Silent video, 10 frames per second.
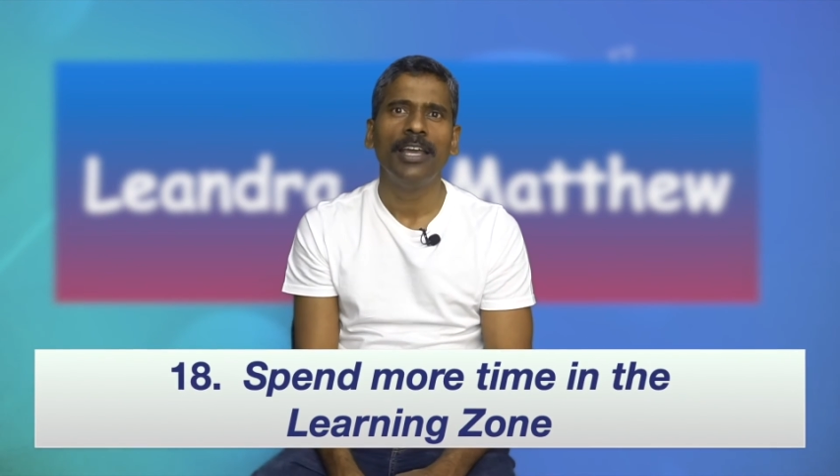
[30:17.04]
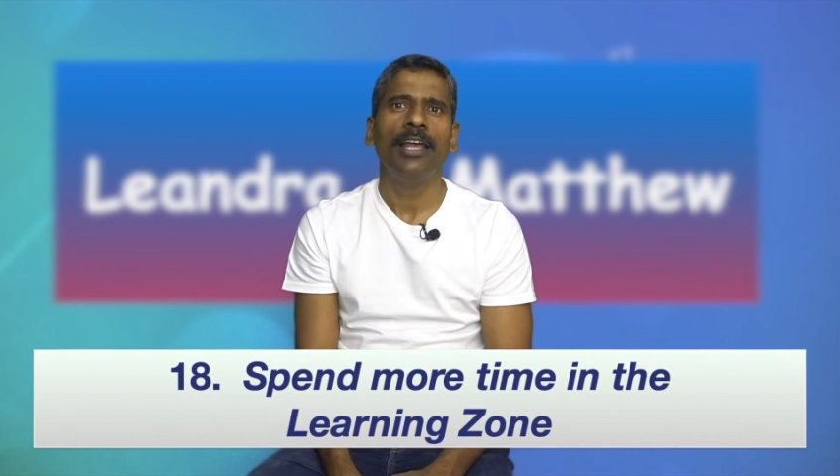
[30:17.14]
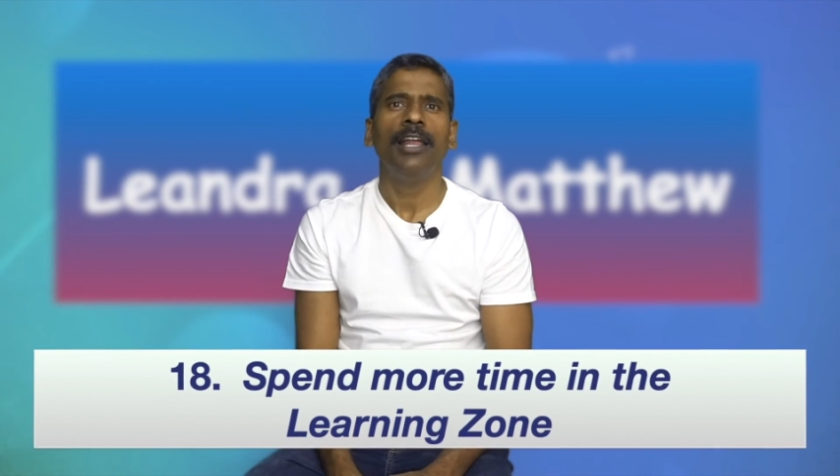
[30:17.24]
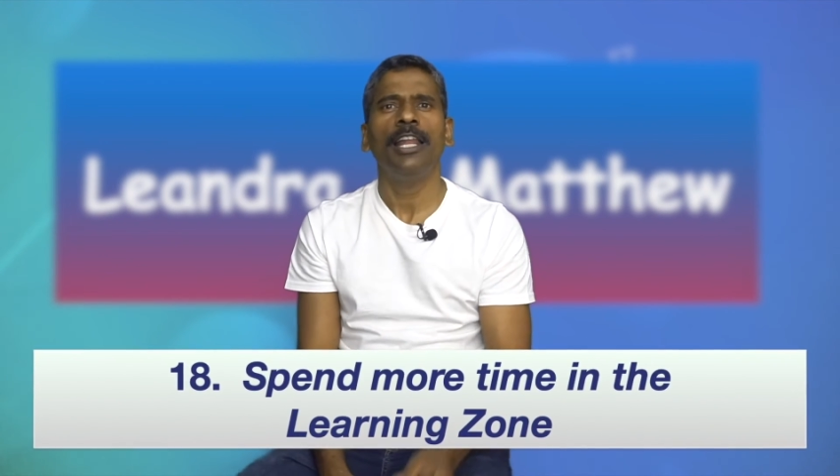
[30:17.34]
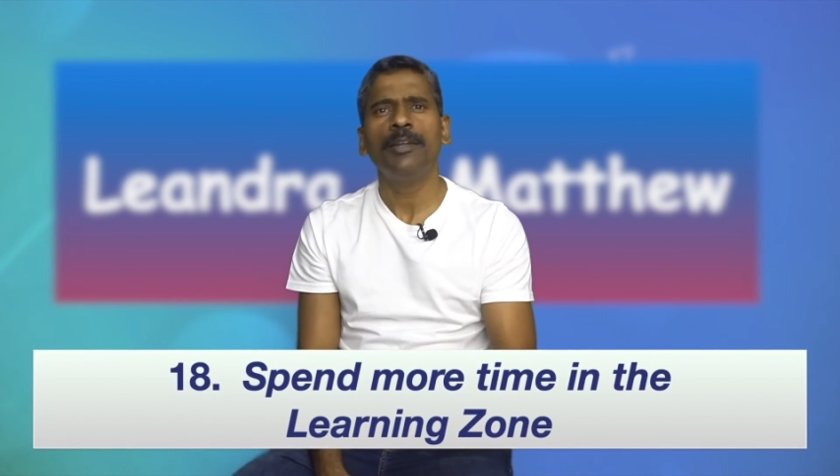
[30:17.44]

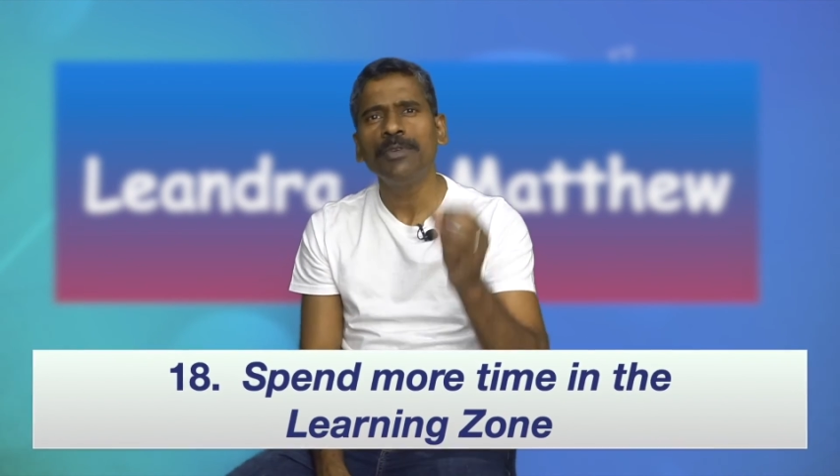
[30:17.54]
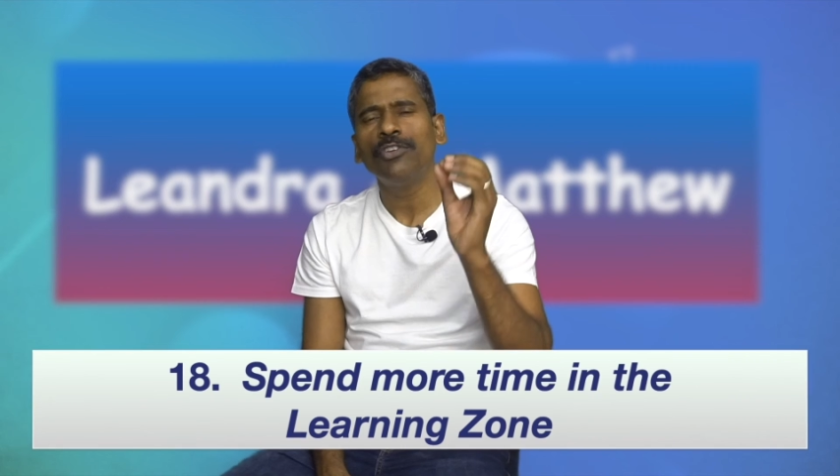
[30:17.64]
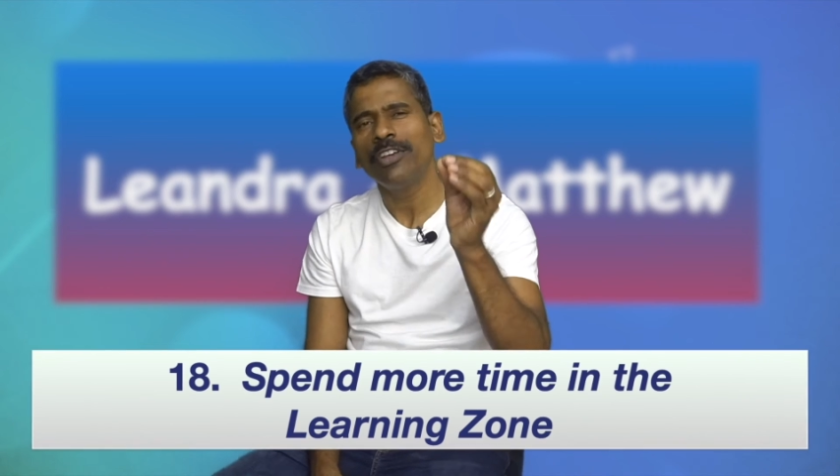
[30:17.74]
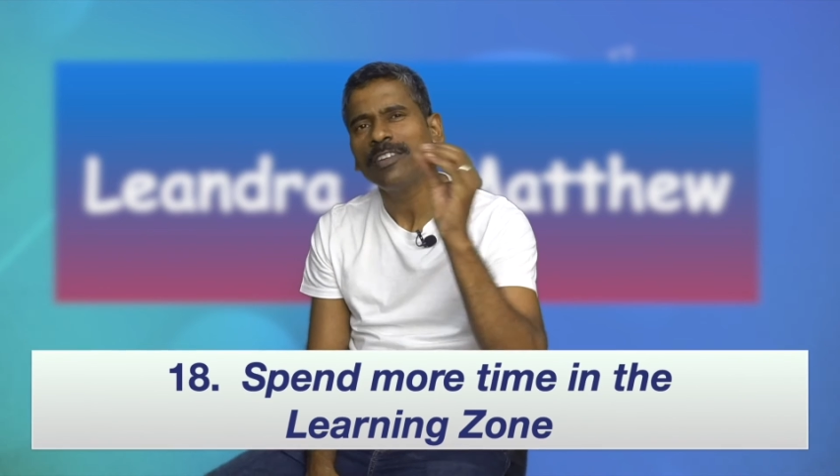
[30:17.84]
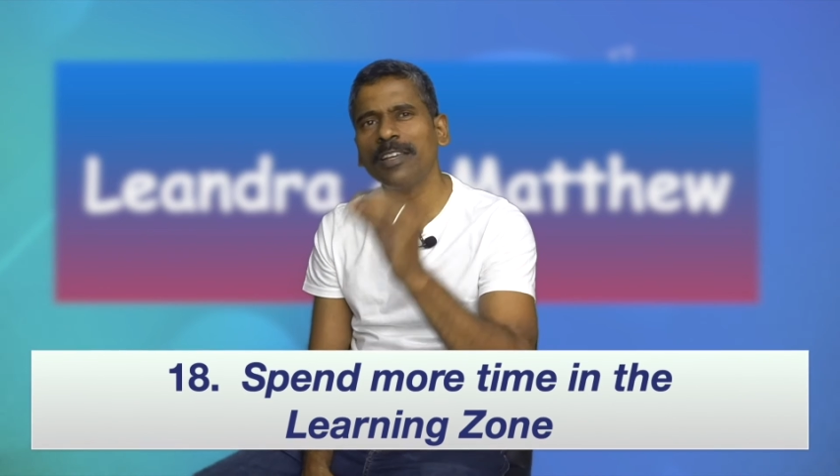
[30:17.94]
Let me
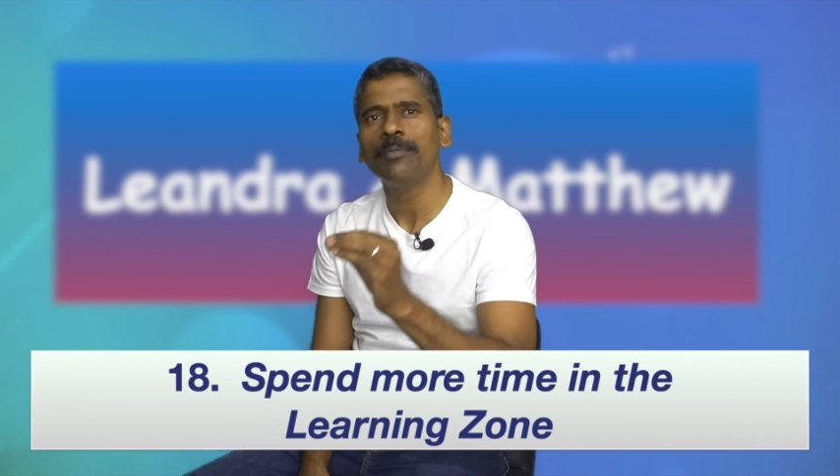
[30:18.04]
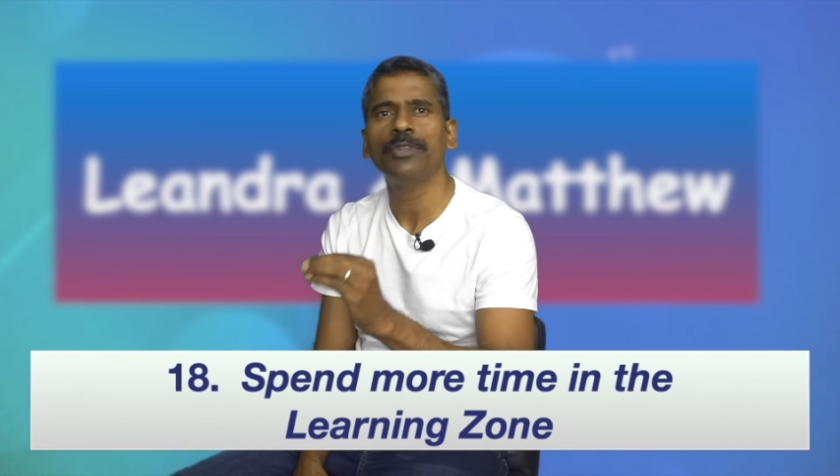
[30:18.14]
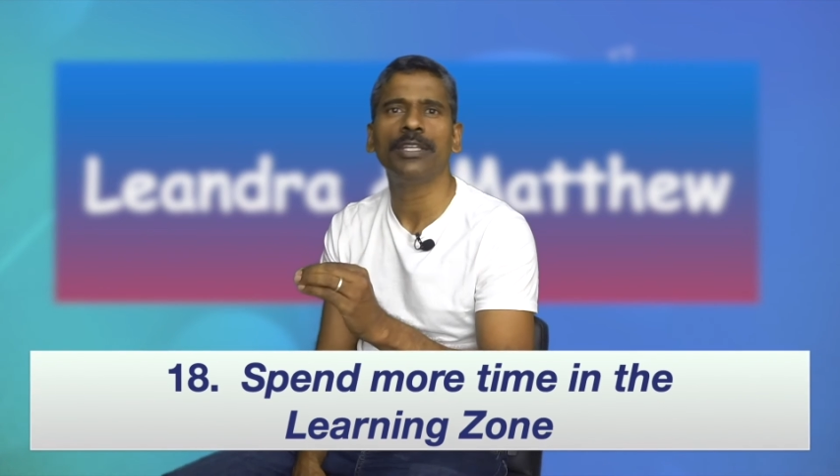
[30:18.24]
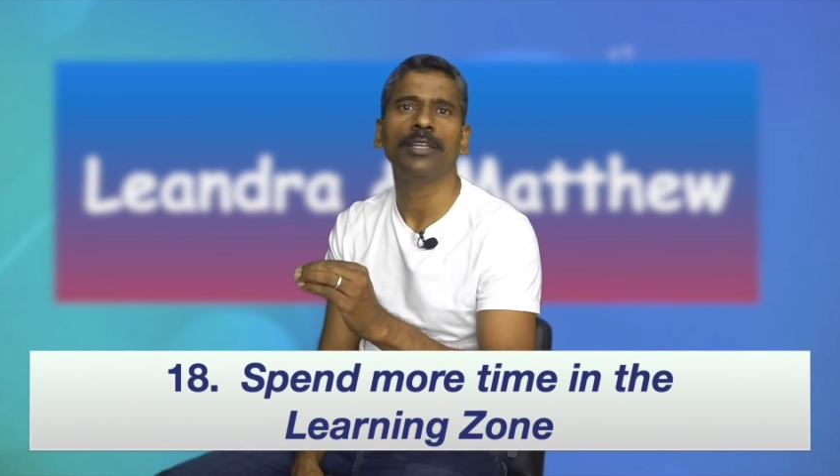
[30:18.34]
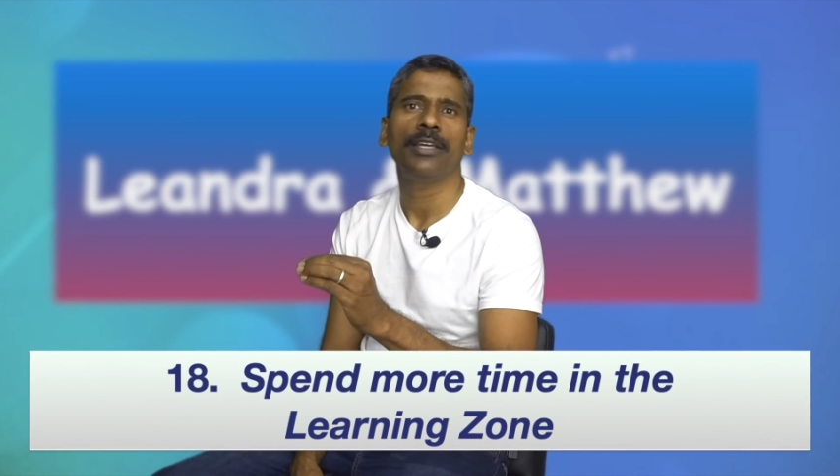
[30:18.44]
share
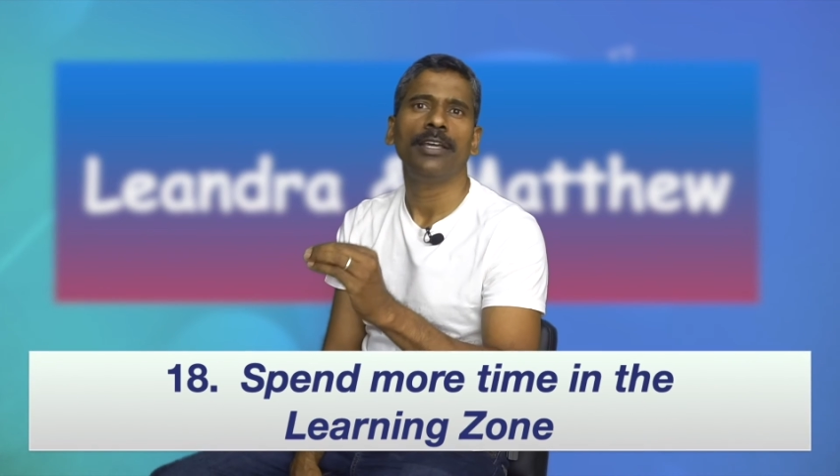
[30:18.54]
something